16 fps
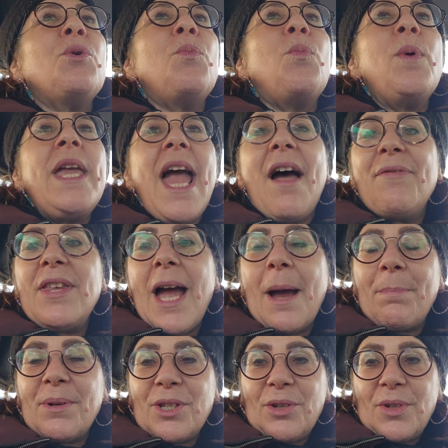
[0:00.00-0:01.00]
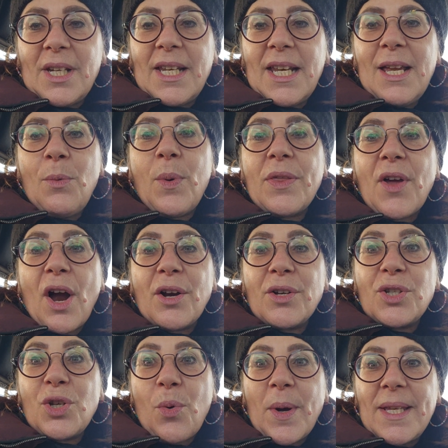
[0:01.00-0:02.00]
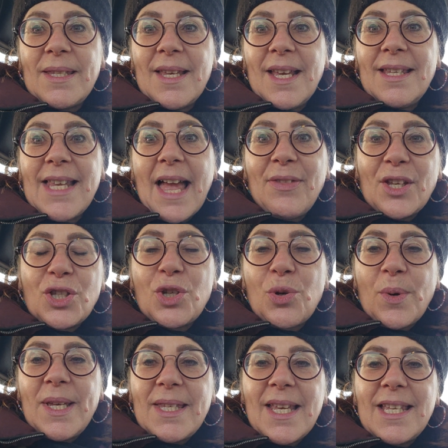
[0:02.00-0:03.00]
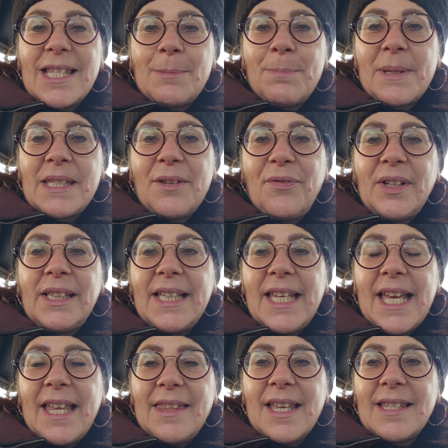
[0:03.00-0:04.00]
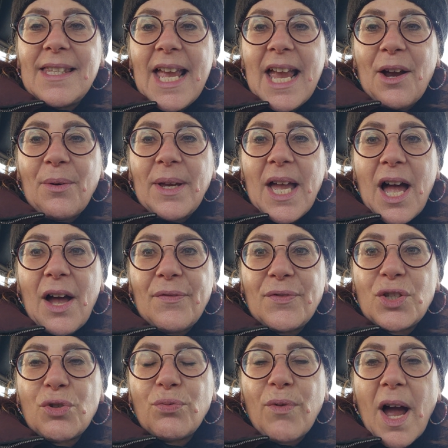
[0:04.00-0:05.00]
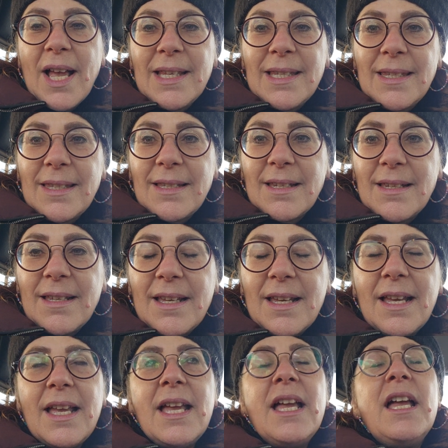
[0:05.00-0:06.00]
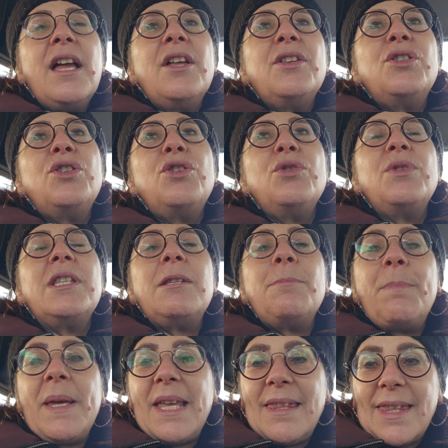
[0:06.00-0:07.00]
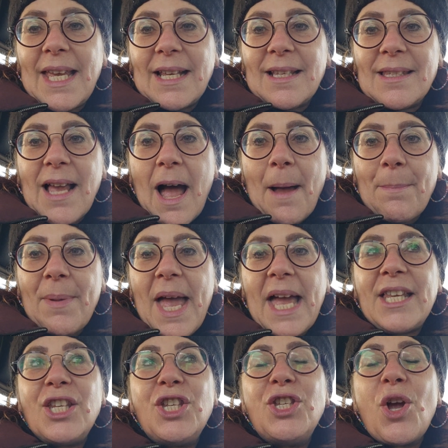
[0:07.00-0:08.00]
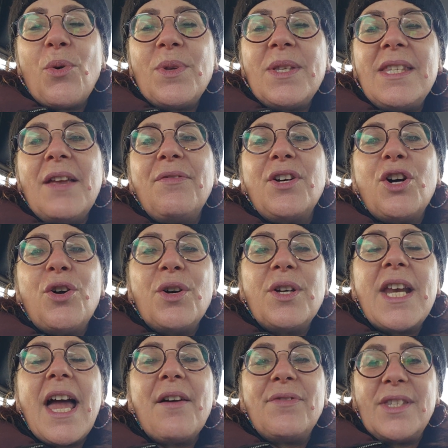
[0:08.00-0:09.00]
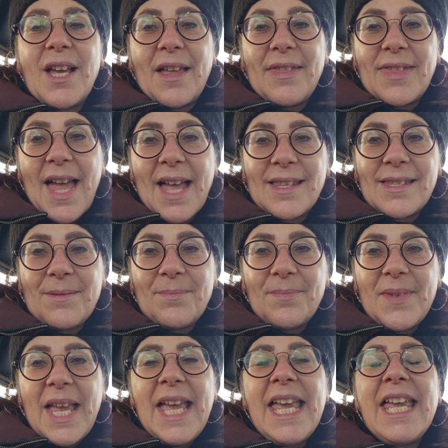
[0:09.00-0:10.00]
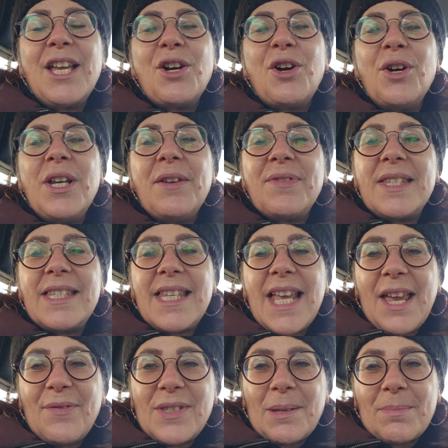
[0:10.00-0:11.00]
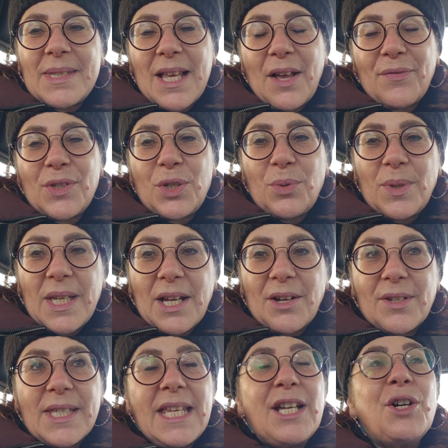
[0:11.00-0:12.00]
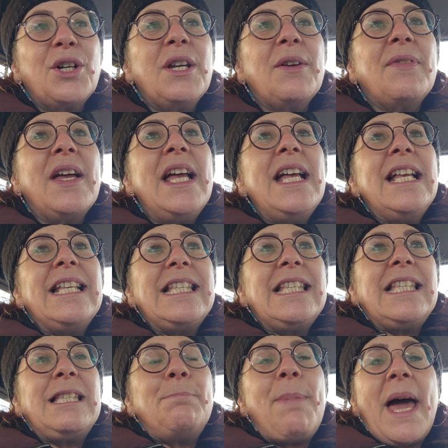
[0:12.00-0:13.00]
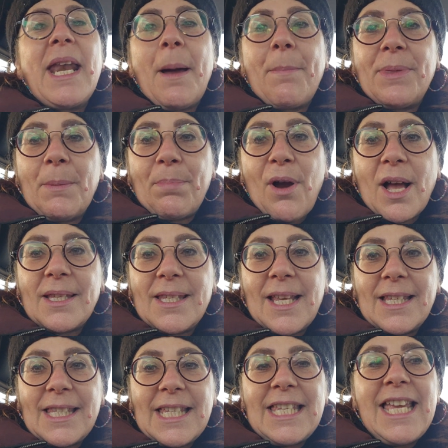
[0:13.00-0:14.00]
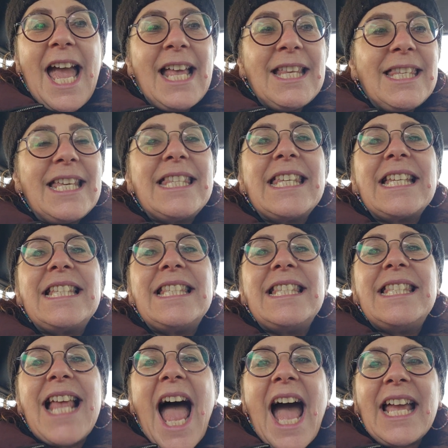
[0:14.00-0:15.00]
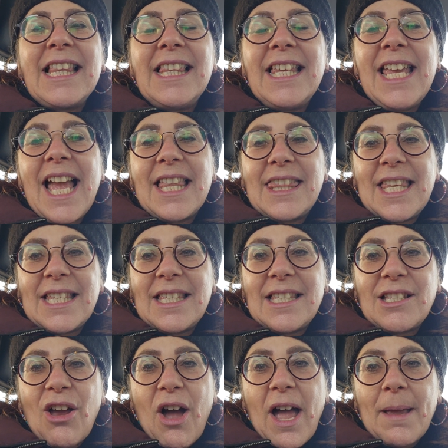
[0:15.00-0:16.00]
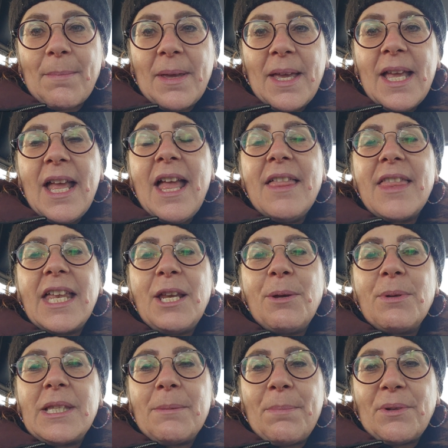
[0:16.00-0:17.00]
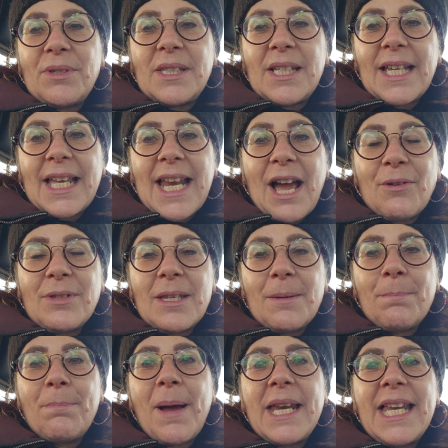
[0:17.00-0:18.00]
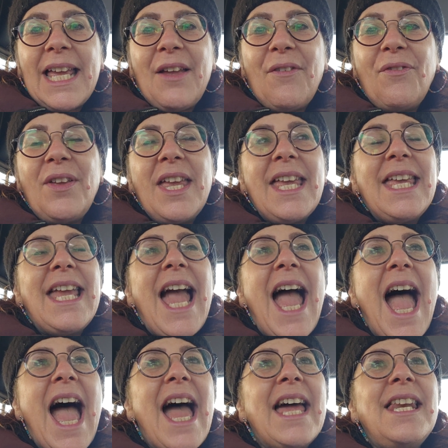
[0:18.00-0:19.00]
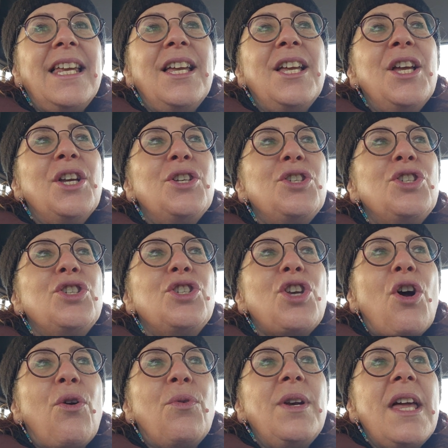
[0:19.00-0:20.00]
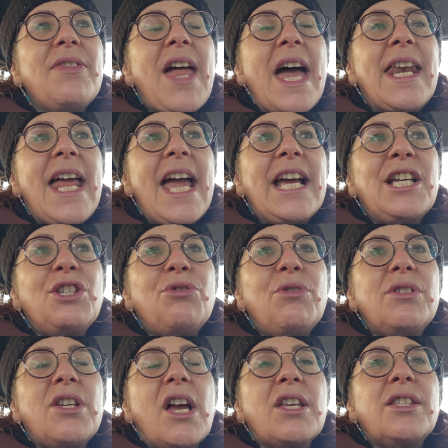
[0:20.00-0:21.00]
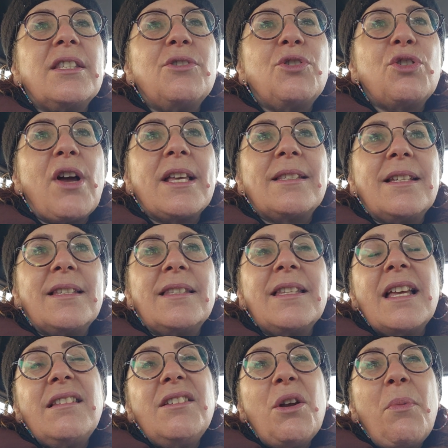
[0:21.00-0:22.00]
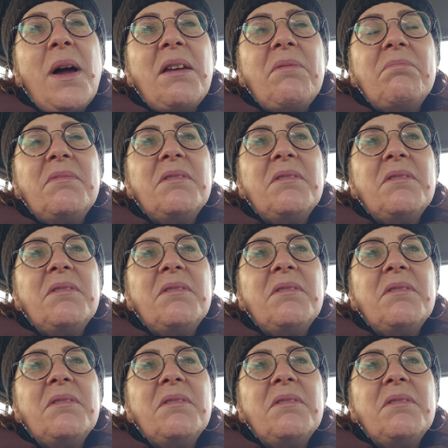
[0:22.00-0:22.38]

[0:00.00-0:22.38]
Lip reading: we have the opportunity with our choices, and the choice is specifically in this area of trust, to speed things up. And Yosef could have done that. He could have saved himself 2 years. He could have sped up the process. Yes, it's exactly at this time that he was supposed to get out. But if he had shown that extra trust and said, you know what?